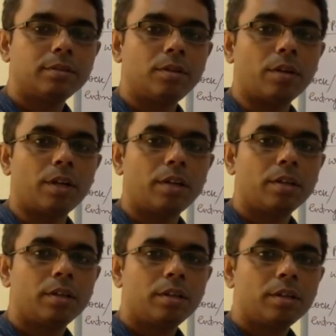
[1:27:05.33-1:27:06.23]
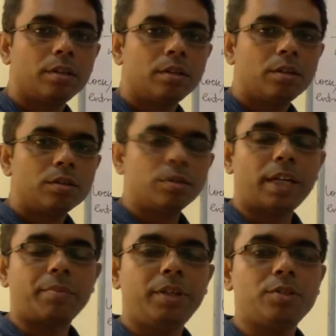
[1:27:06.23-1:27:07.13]
Okay, so
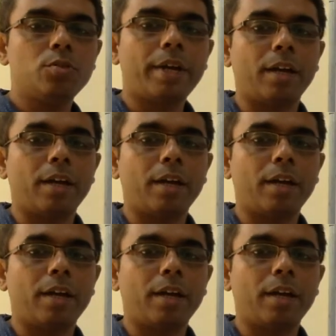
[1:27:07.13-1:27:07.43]
that means there